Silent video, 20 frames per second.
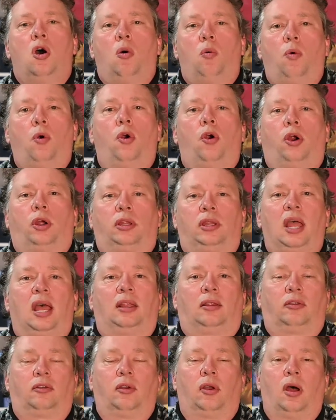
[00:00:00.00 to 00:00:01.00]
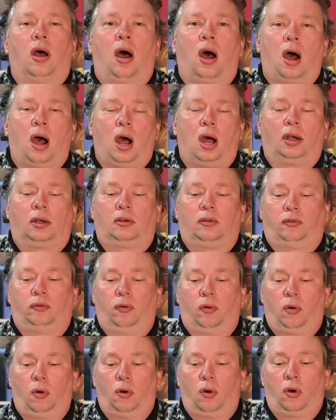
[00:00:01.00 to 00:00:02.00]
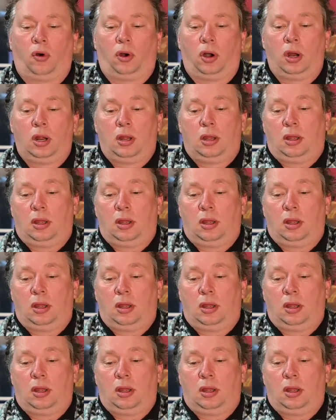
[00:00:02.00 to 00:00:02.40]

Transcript: work that hard for